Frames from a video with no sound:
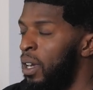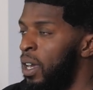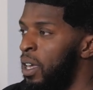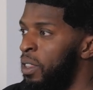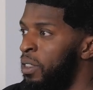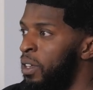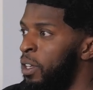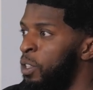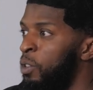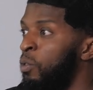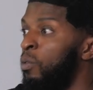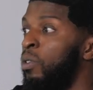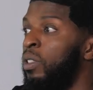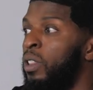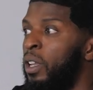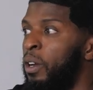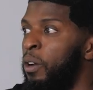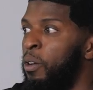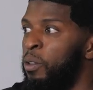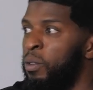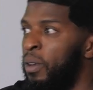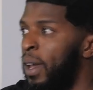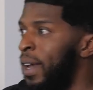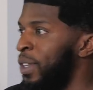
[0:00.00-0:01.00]
And then you
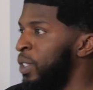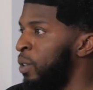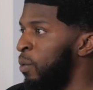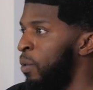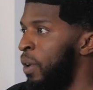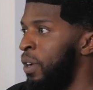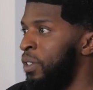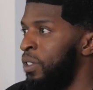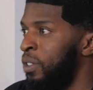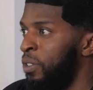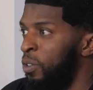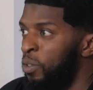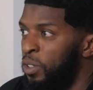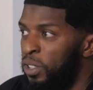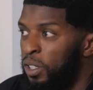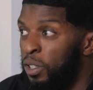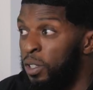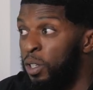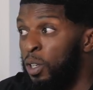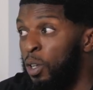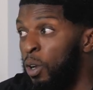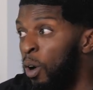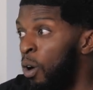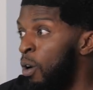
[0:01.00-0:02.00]
learn, you ask questions, you see
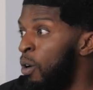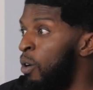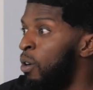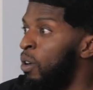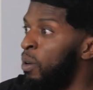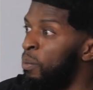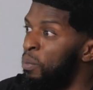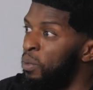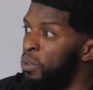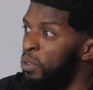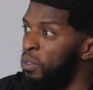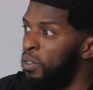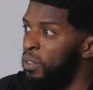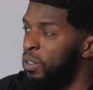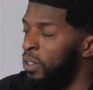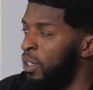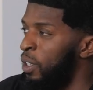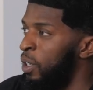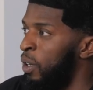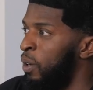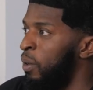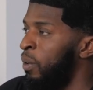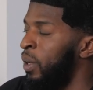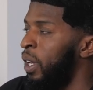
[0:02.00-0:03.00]
the garb, you
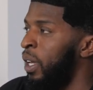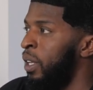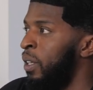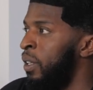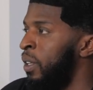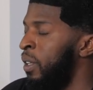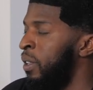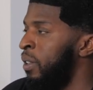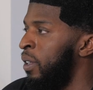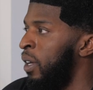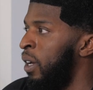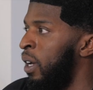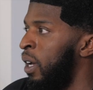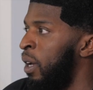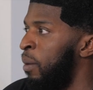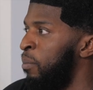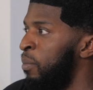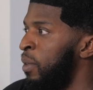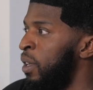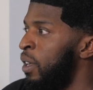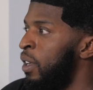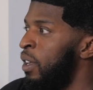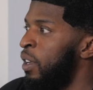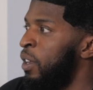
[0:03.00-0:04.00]
see, and it,
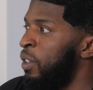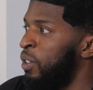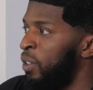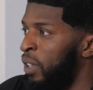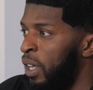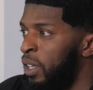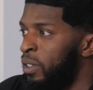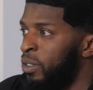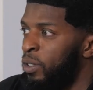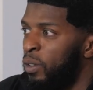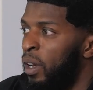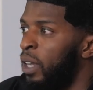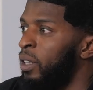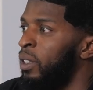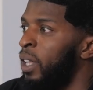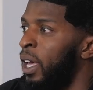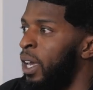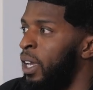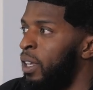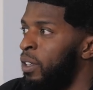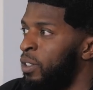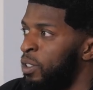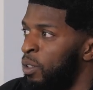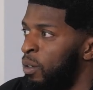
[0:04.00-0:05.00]

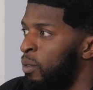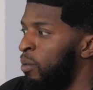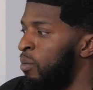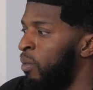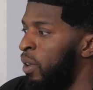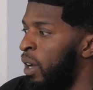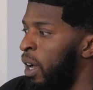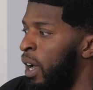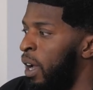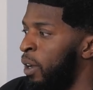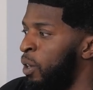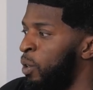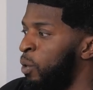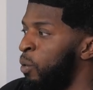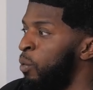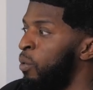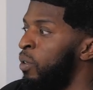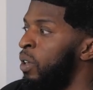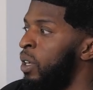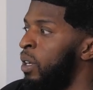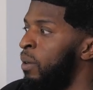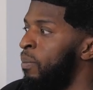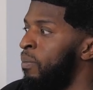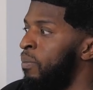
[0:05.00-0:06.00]
so I
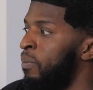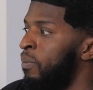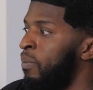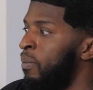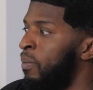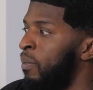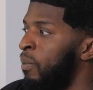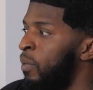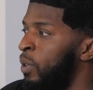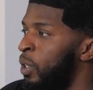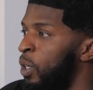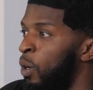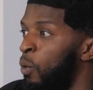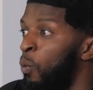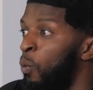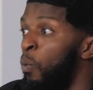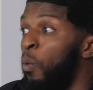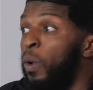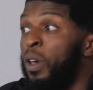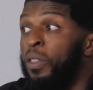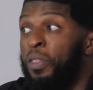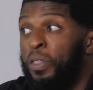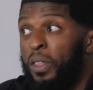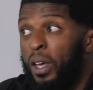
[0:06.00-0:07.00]
grew up,
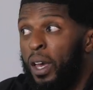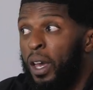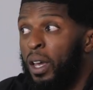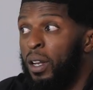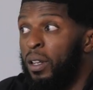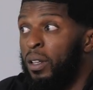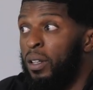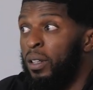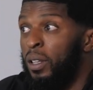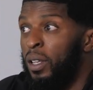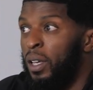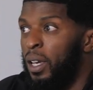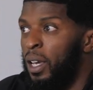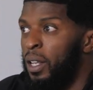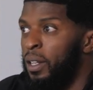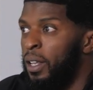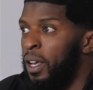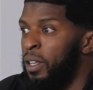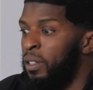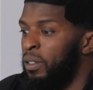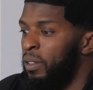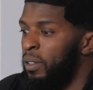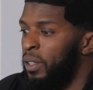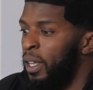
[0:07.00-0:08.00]
with that, and
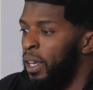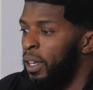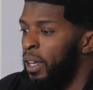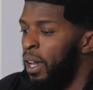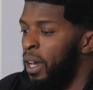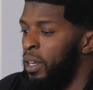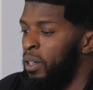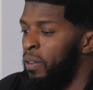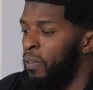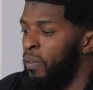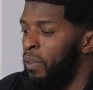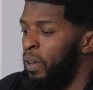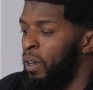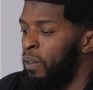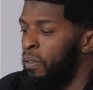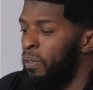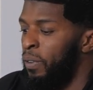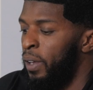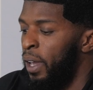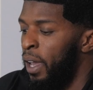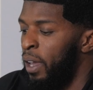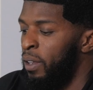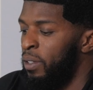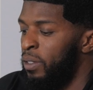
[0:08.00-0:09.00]
that kind
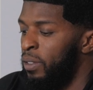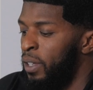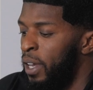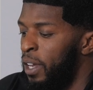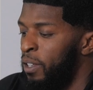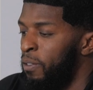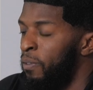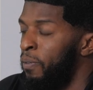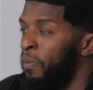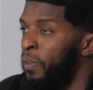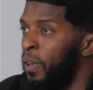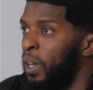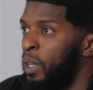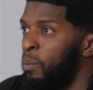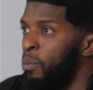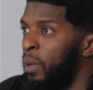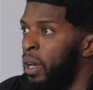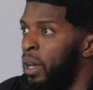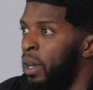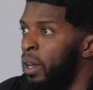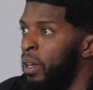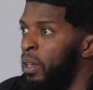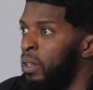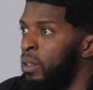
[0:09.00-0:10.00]
of has fed
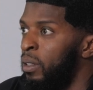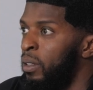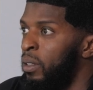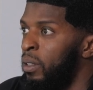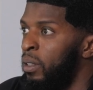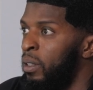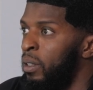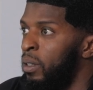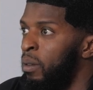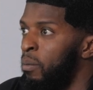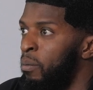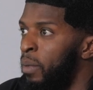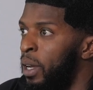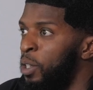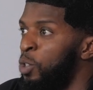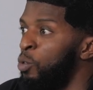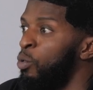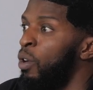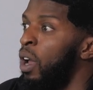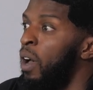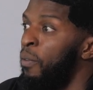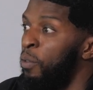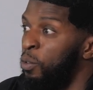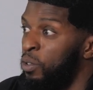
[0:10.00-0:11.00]
my
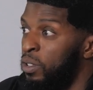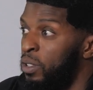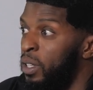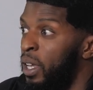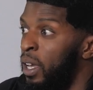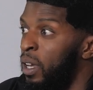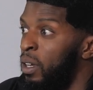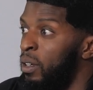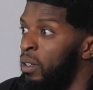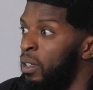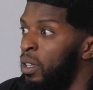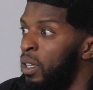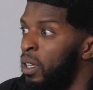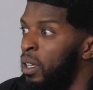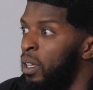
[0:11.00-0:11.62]
travels now.